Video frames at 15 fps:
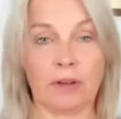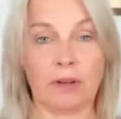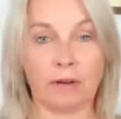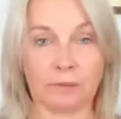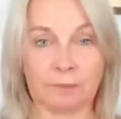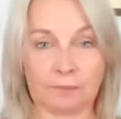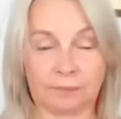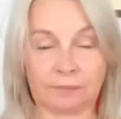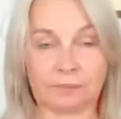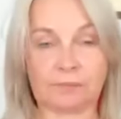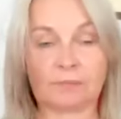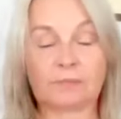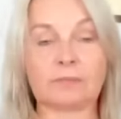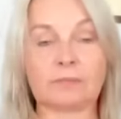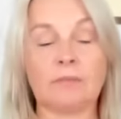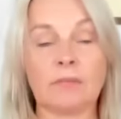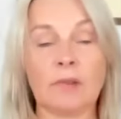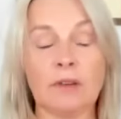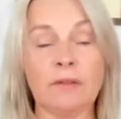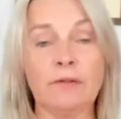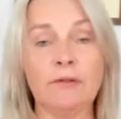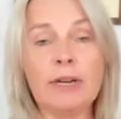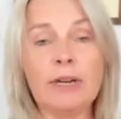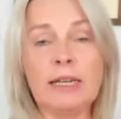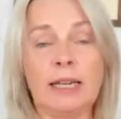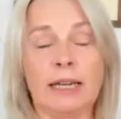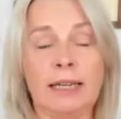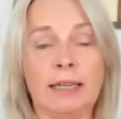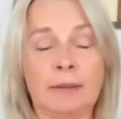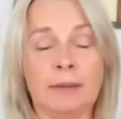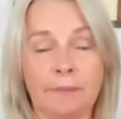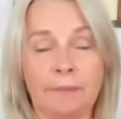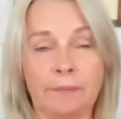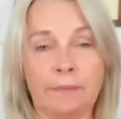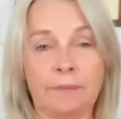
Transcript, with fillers: you freely